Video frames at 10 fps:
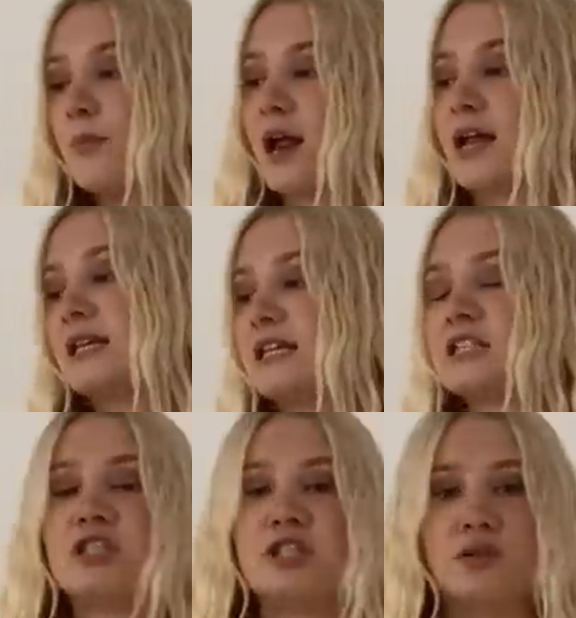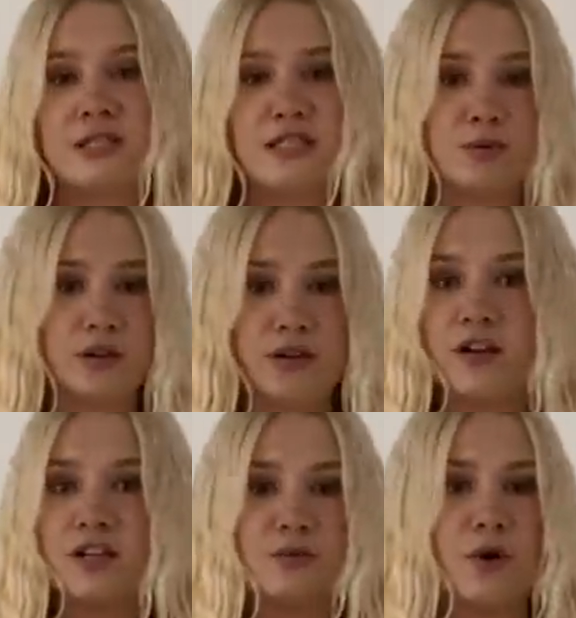but I need to do a debrief
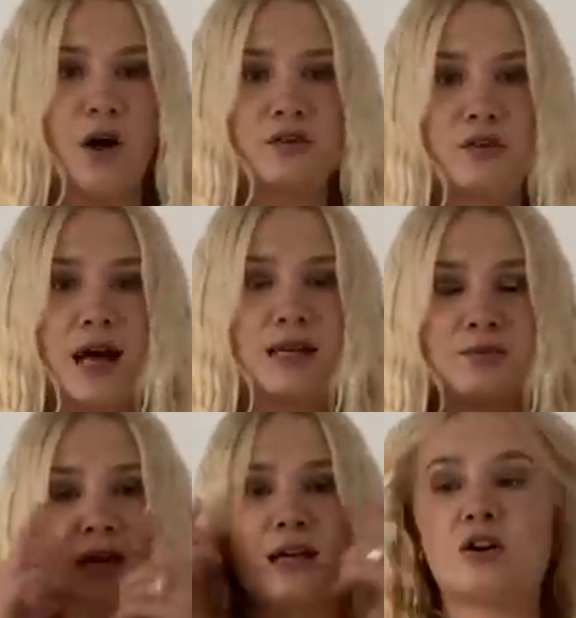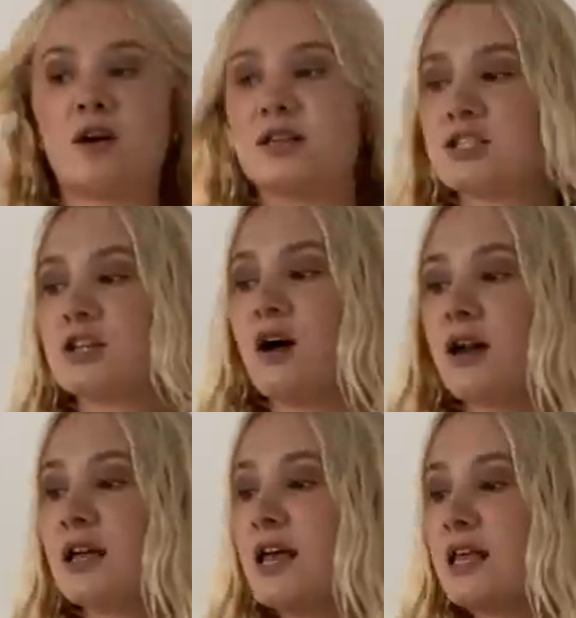and do a haul for you guys because honest to
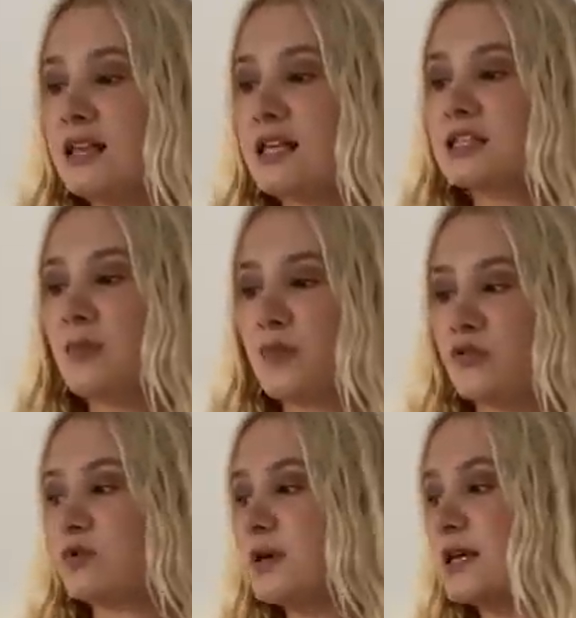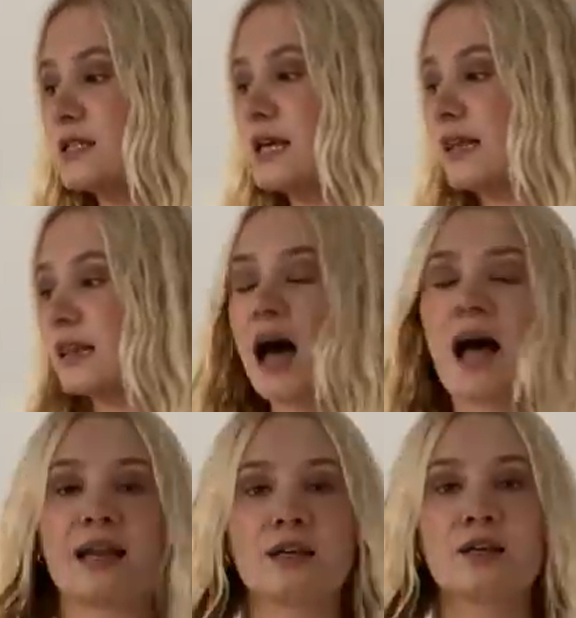God, this Come Thrift With Me is in
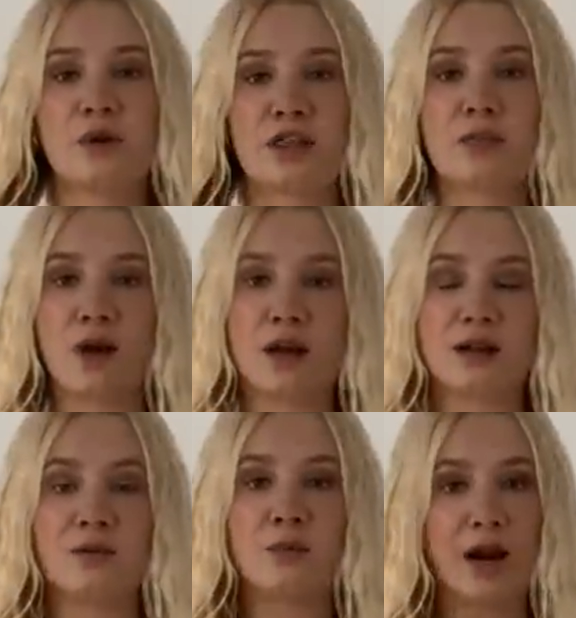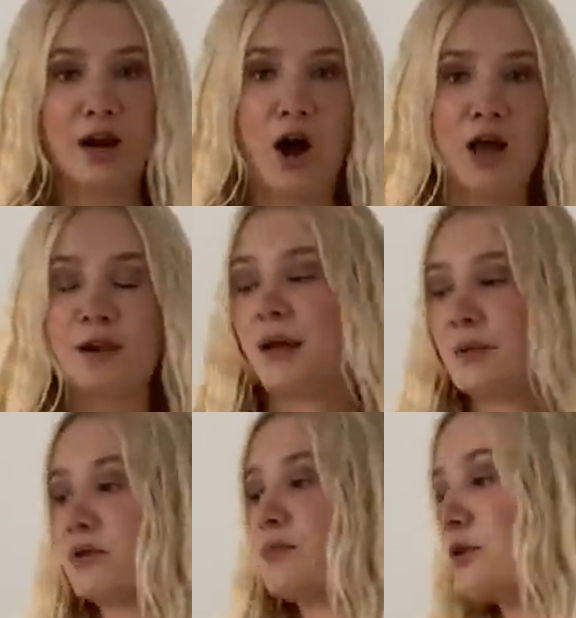line with the one where I got my
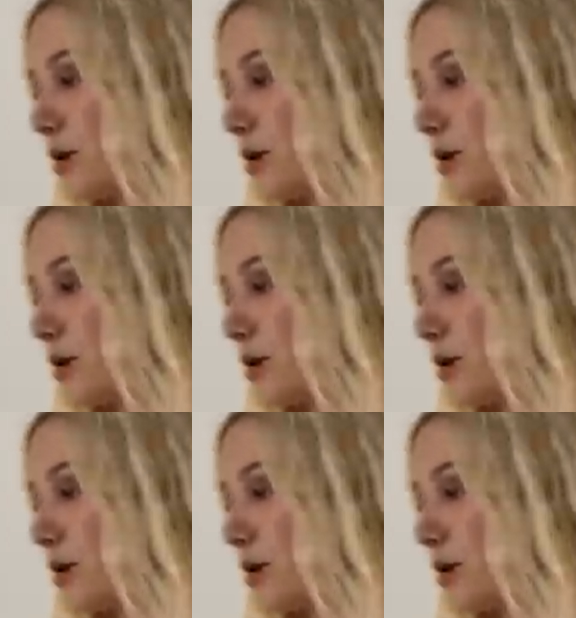Miu Miu